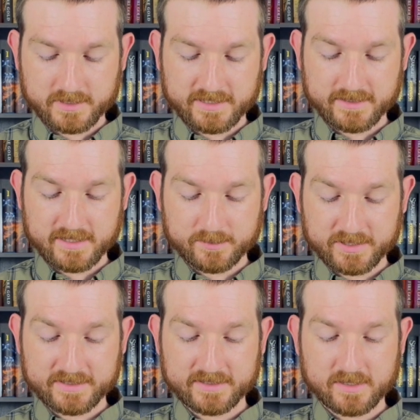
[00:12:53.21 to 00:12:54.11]
And then I
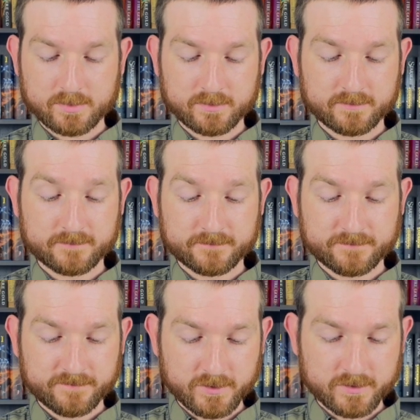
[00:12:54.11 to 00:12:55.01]
picked it up
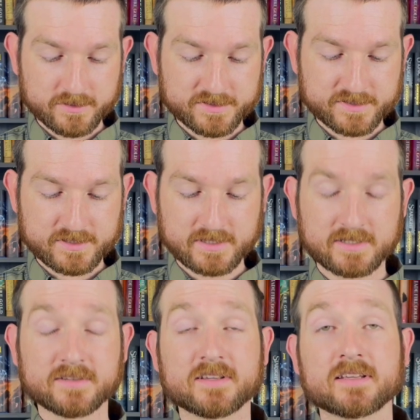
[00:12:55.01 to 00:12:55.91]
first
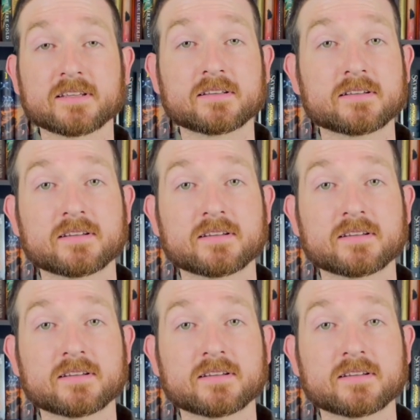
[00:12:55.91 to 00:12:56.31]
because I